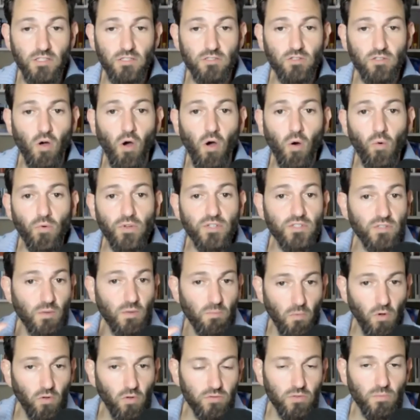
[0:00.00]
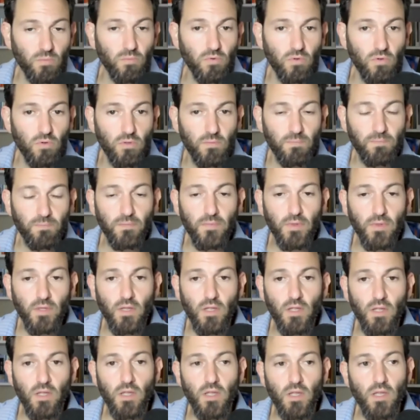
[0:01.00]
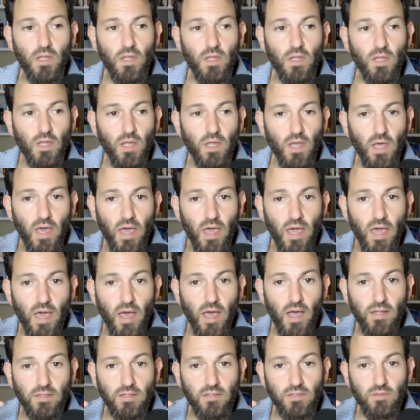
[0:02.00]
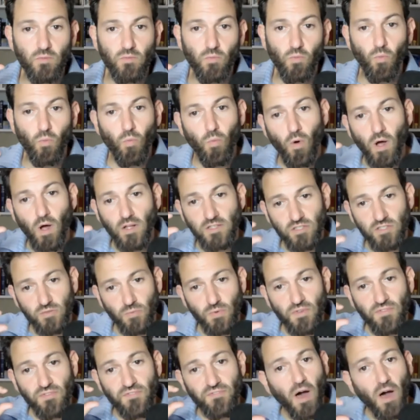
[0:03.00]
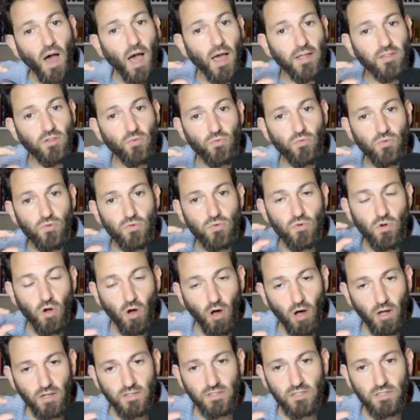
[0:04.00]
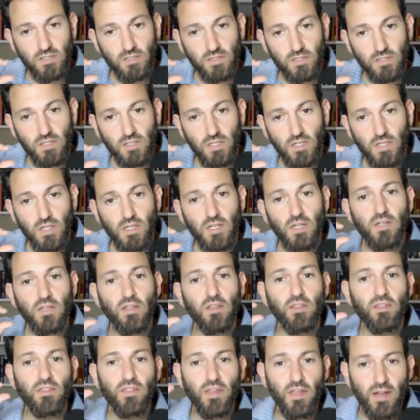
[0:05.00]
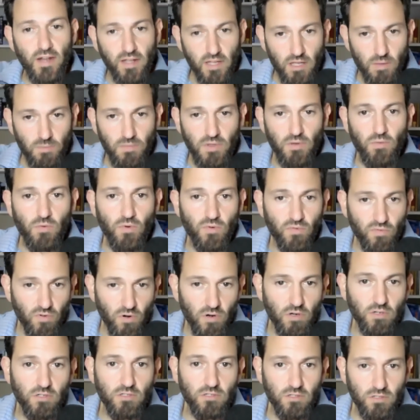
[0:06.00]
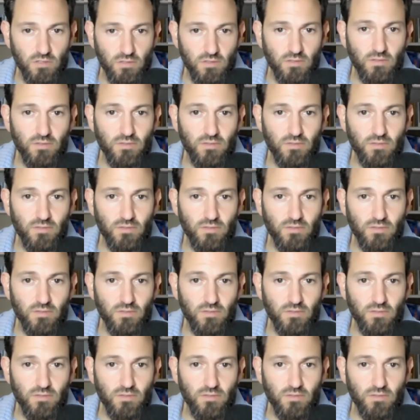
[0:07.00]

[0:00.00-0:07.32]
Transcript: It's always a multiple. Right. And once we find the root causes, then it can be reversed.